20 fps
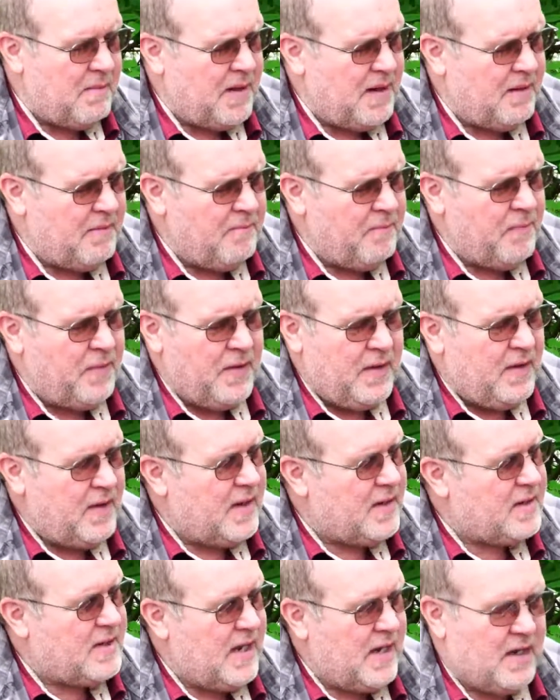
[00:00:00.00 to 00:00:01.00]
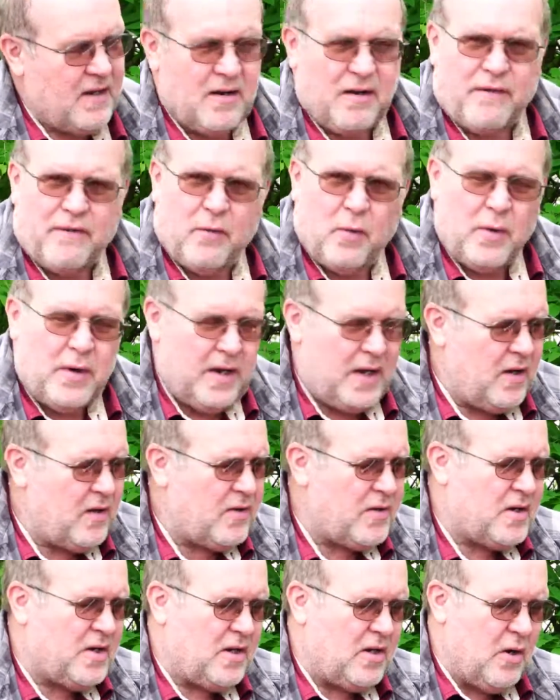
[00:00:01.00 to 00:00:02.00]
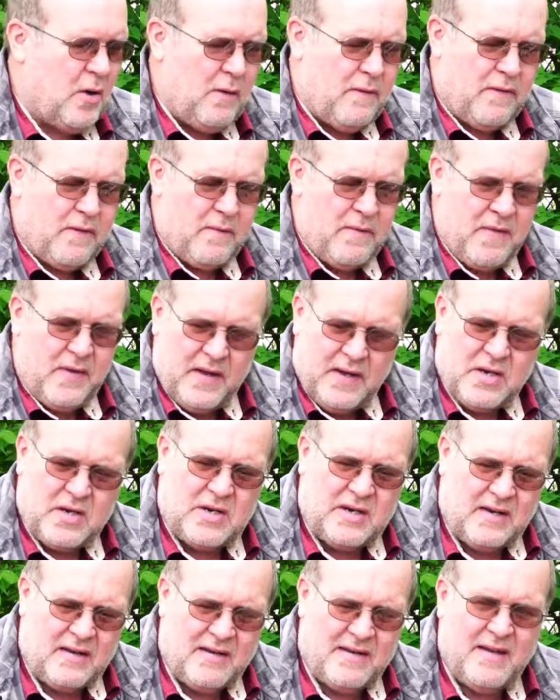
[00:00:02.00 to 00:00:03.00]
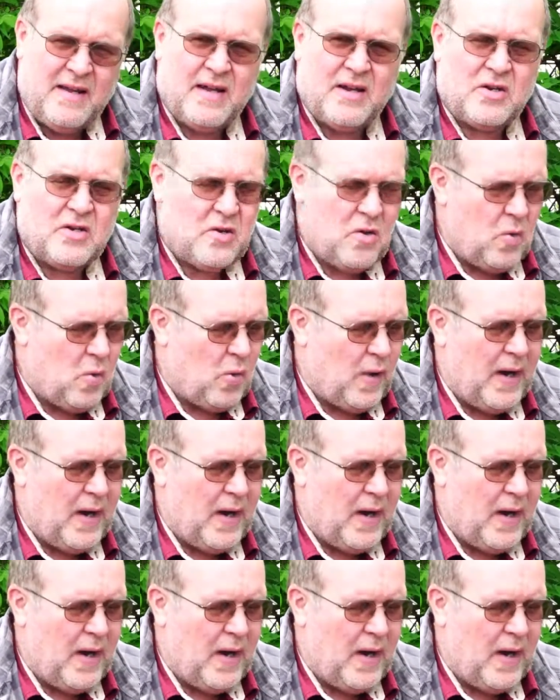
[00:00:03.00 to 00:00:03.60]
I mean, it's taken us 40 years to go from this to this.